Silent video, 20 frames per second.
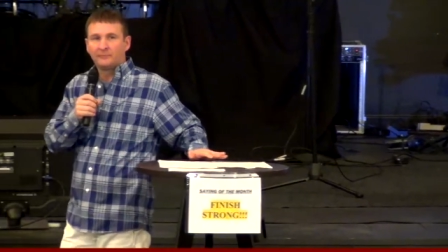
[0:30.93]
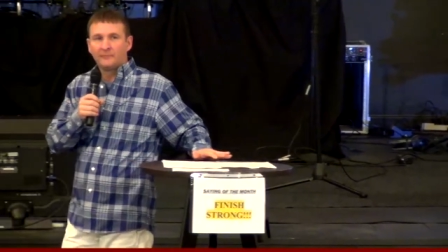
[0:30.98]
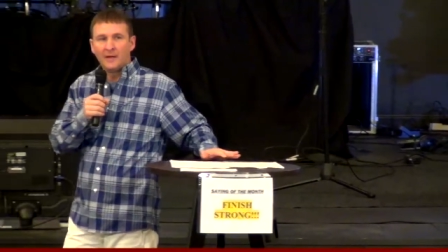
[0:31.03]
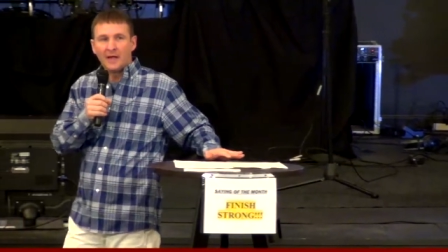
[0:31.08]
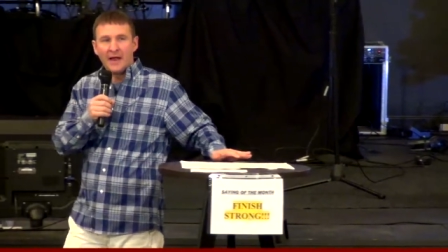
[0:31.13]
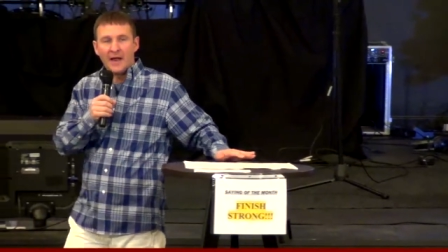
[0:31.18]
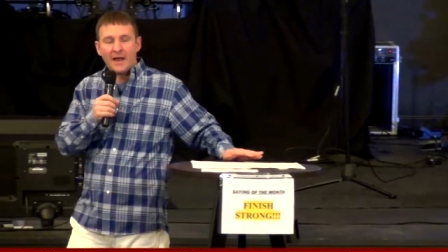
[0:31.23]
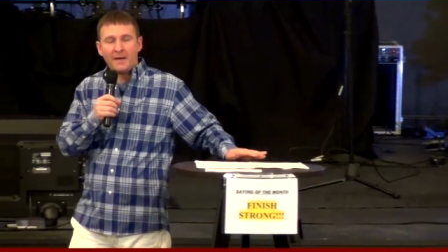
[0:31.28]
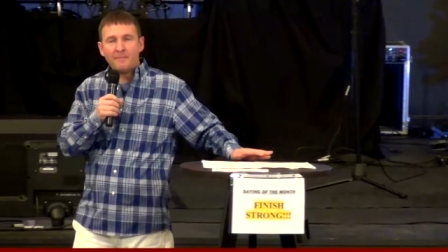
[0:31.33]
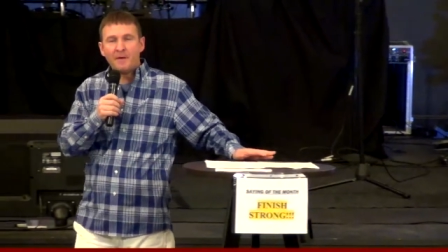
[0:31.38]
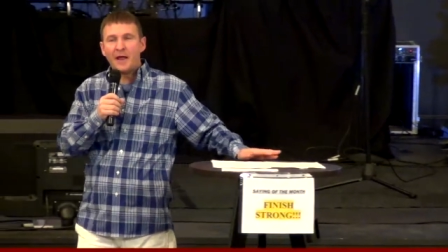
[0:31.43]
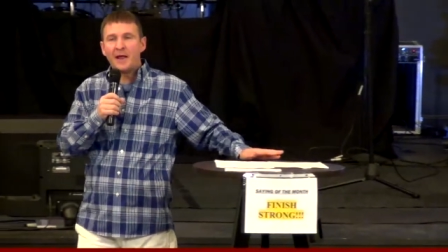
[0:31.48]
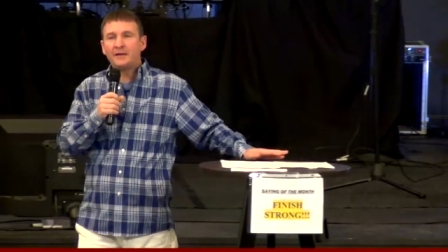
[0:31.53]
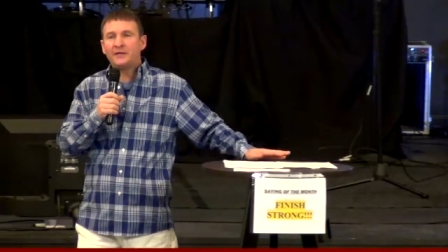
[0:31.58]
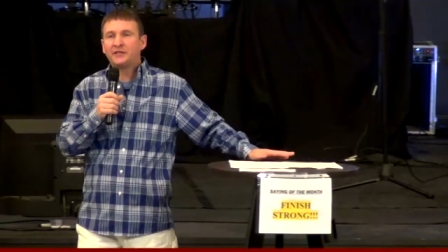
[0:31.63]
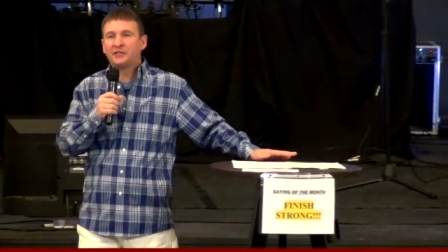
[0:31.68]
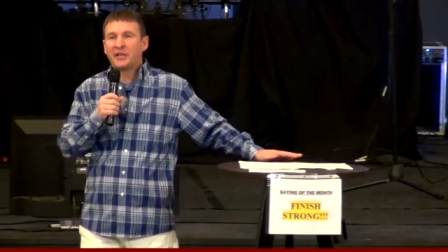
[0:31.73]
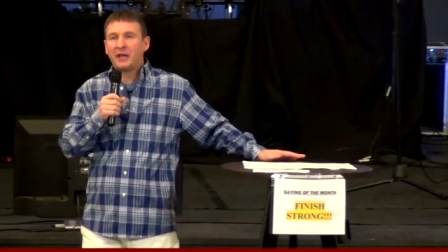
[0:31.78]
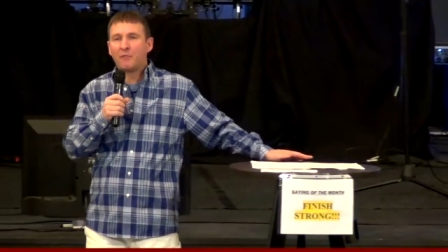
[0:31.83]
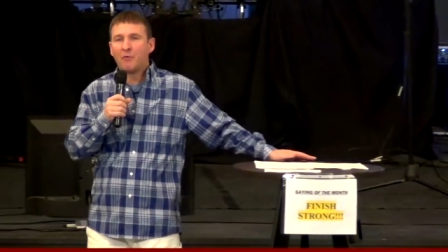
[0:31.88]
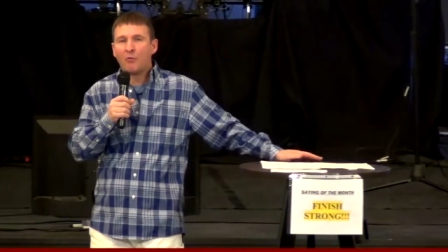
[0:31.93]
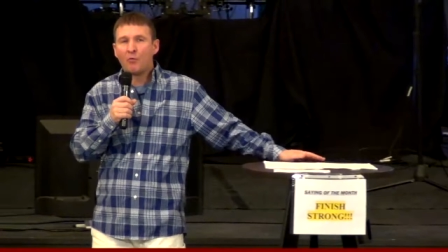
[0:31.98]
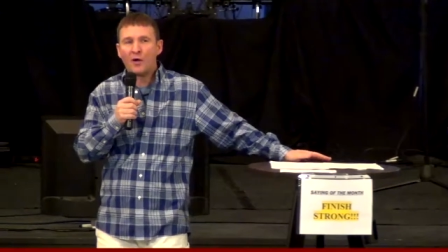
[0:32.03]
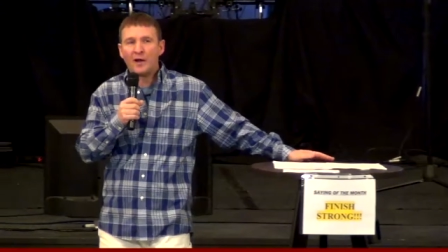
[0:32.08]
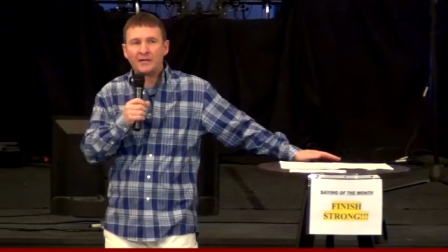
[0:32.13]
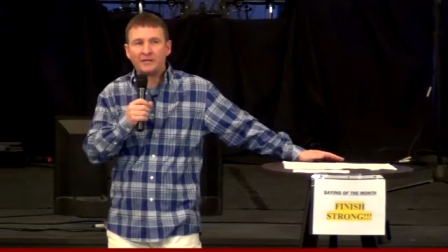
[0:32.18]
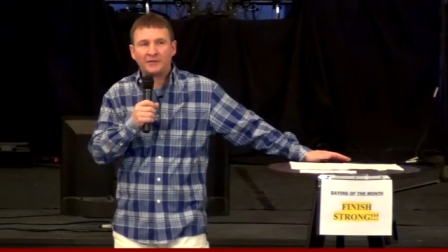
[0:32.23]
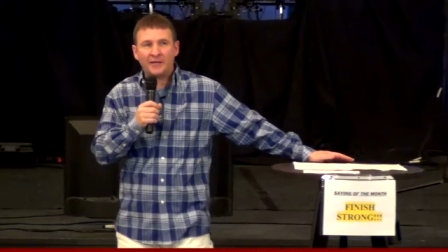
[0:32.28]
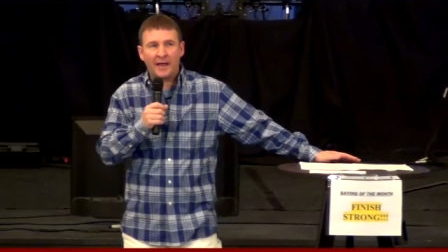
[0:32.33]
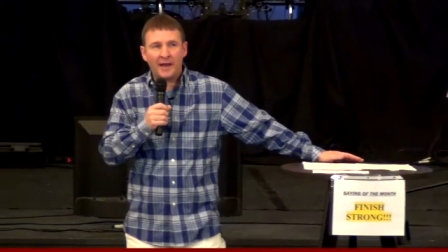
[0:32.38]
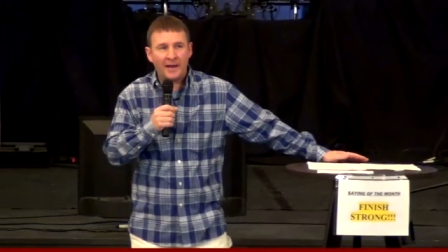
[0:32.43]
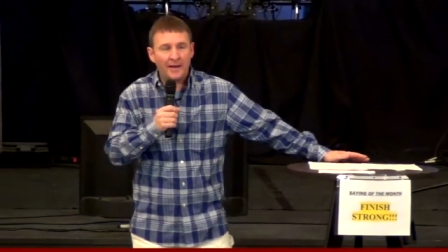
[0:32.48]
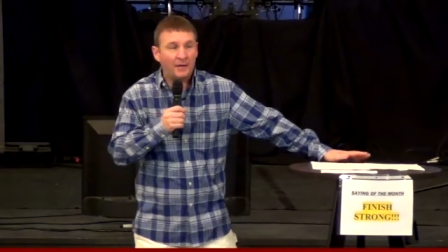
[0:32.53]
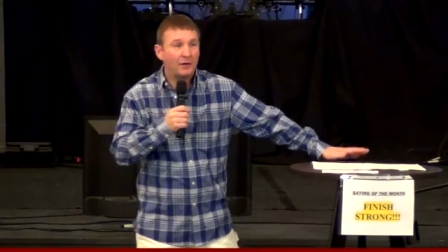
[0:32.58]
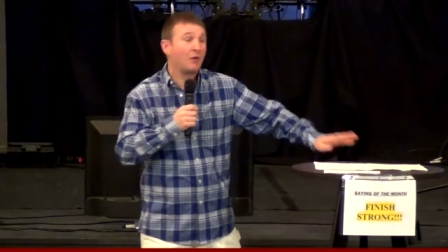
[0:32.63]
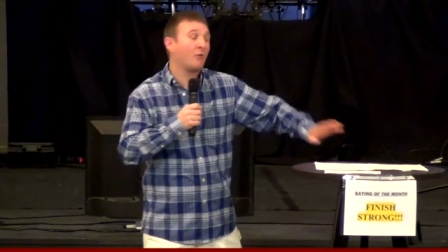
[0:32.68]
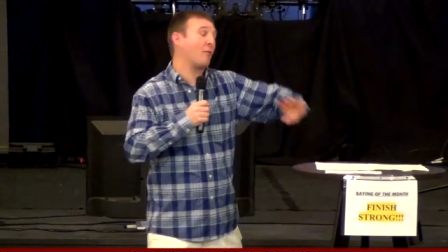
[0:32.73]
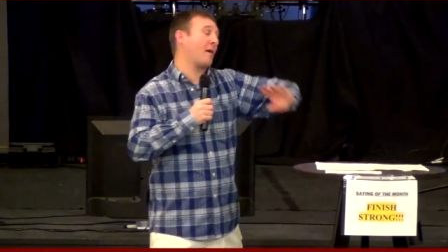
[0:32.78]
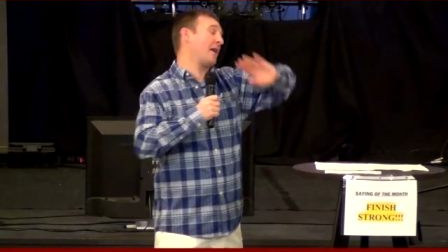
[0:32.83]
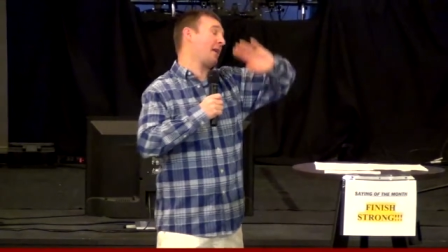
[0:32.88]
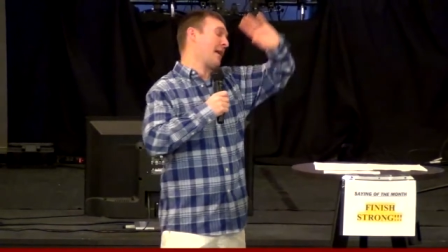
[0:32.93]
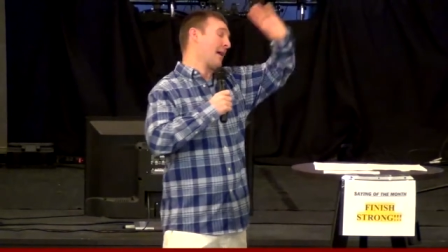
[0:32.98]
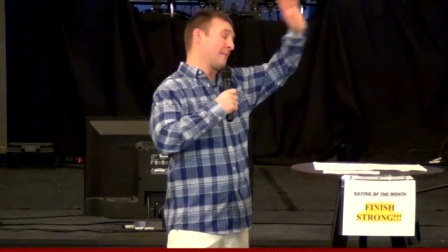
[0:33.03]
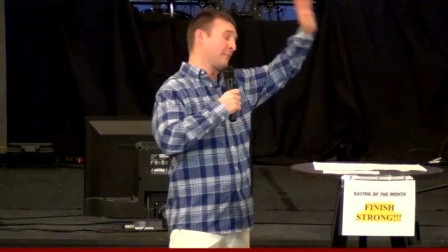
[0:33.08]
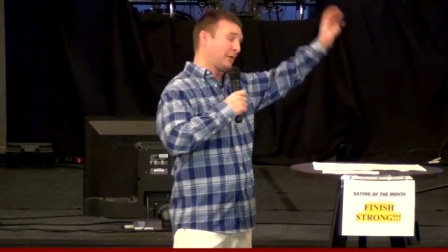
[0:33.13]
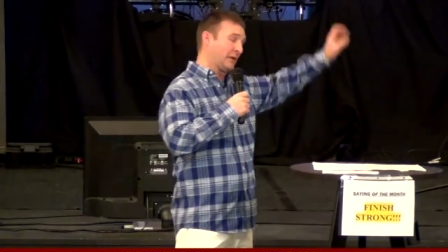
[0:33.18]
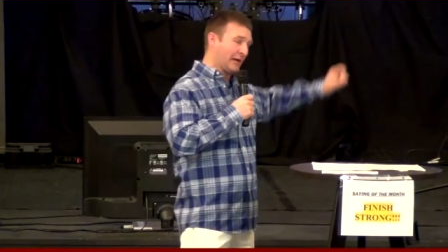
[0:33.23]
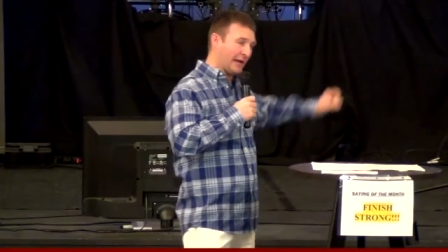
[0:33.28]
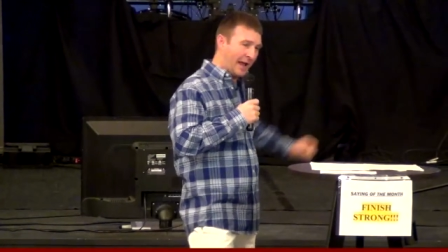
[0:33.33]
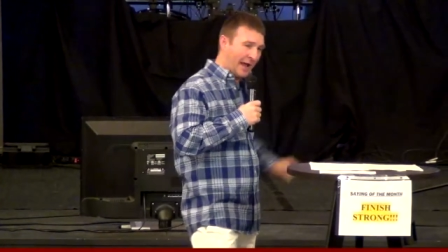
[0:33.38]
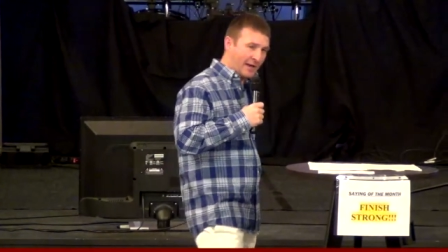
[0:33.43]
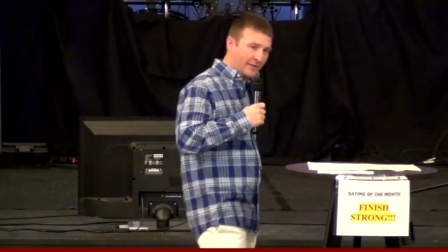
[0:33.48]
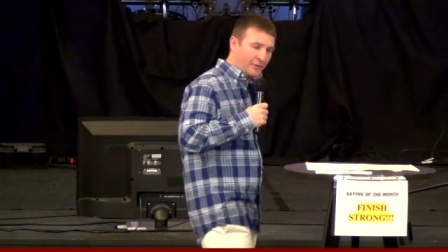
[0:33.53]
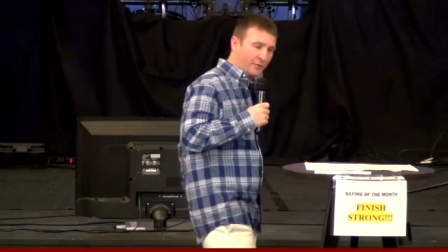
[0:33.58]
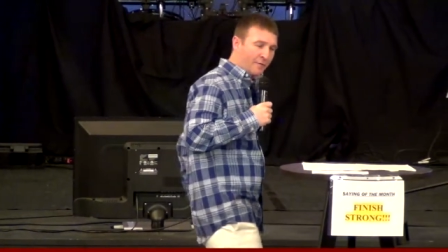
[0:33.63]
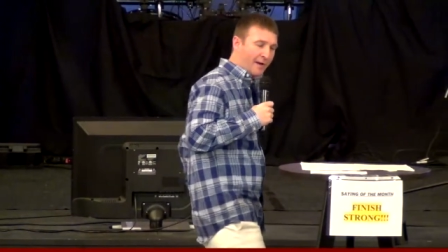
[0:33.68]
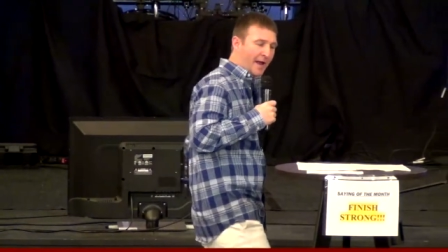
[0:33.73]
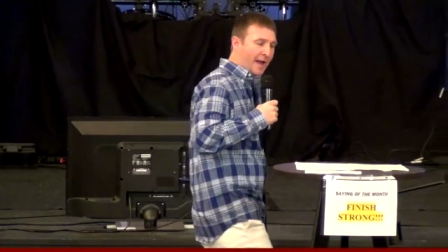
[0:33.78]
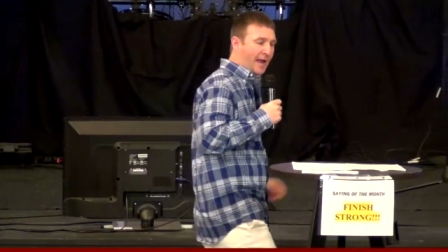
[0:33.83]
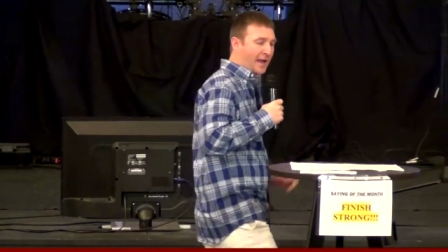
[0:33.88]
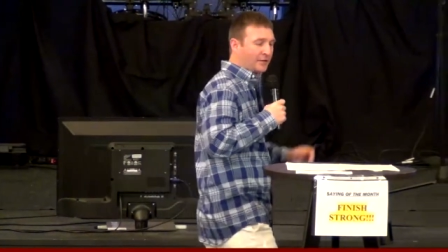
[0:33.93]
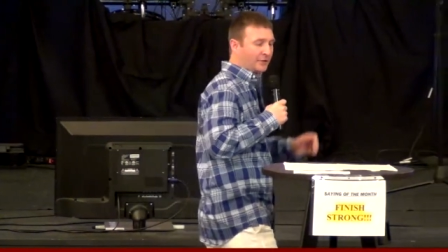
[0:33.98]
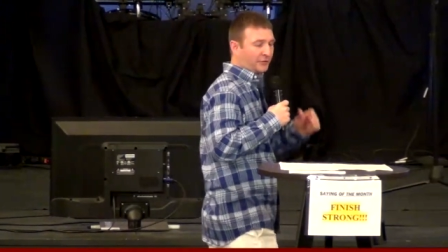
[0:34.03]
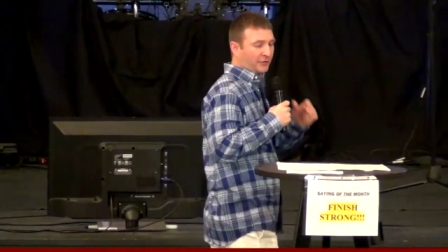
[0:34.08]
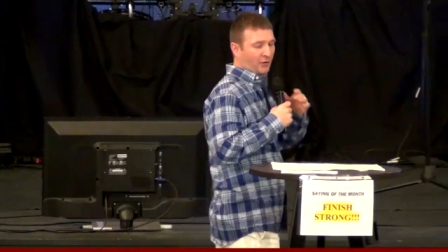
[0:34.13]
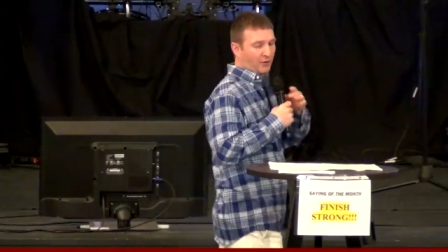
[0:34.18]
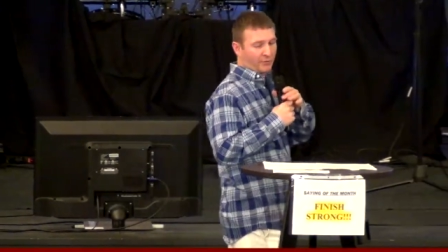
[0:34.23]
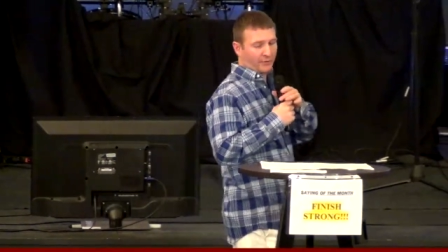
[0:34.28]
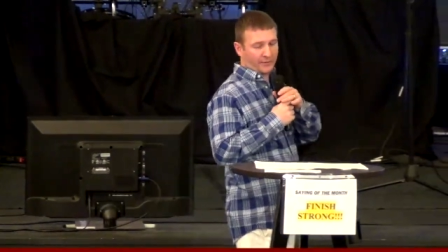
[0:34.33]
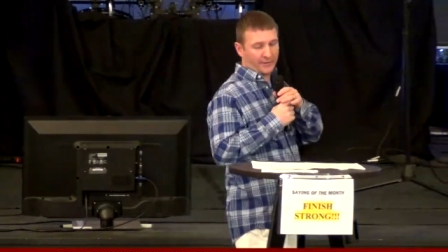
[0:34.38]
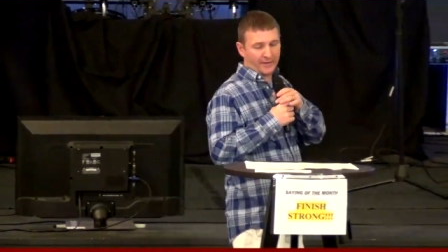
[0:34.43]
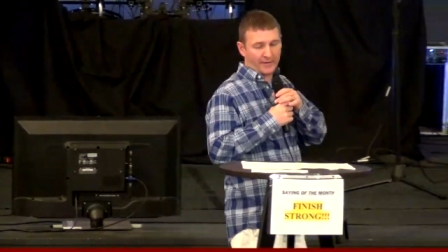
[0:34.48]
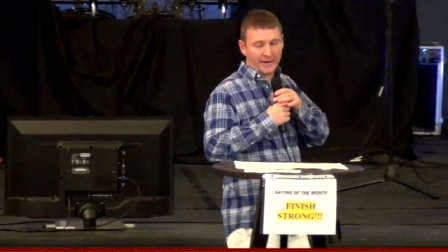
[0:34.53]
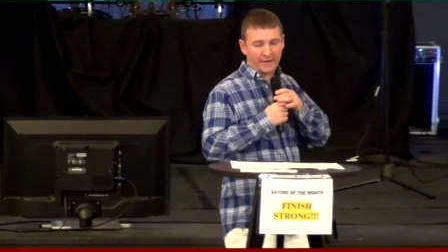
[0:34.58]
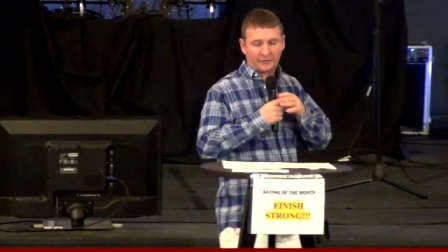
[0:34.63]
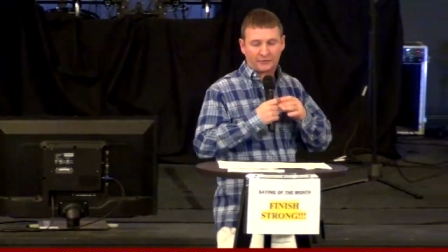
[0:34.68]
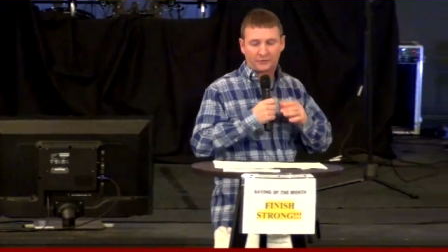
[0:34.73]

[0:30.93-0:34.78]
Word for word: Amen. You say, well, what is the ego? Well, I'm glad you asked. Go to the next